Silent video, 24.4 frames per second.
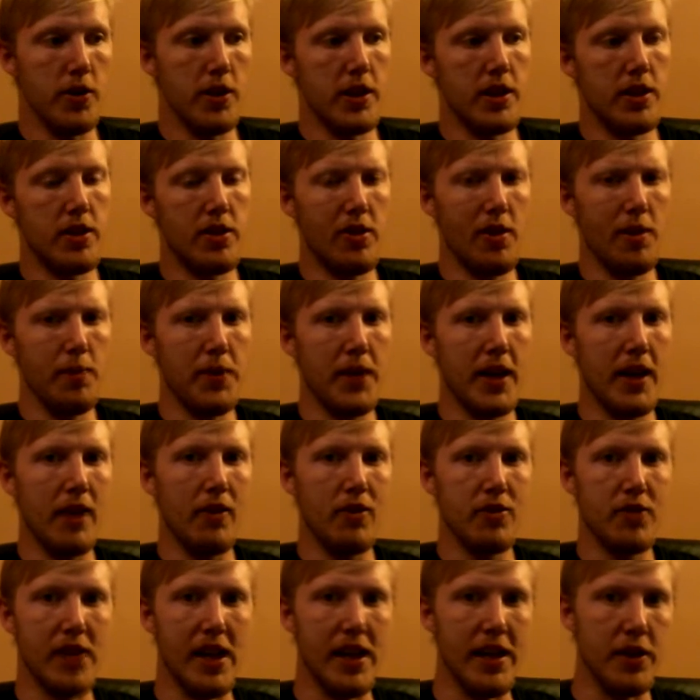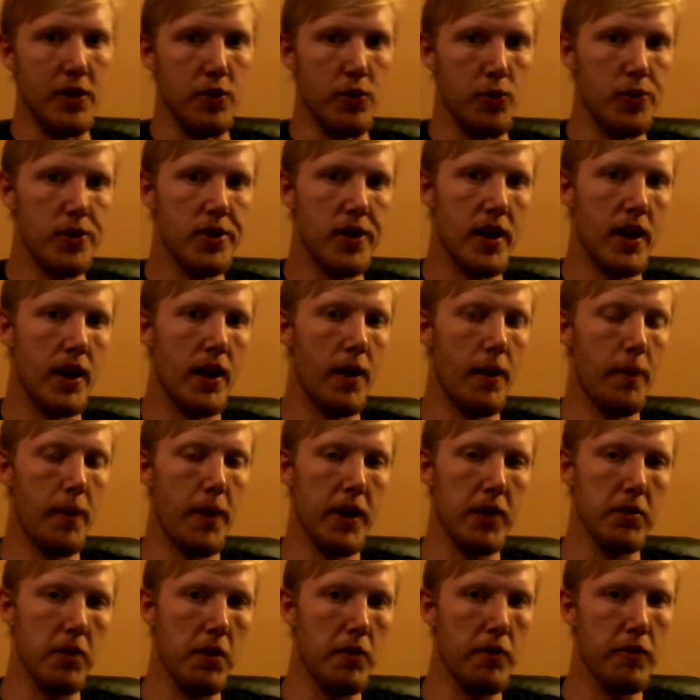Is something else I use.
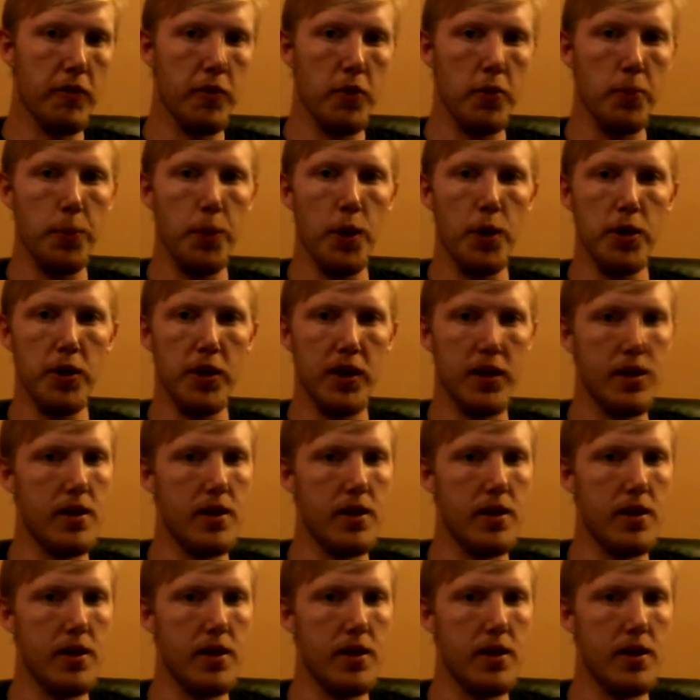I love Furmark because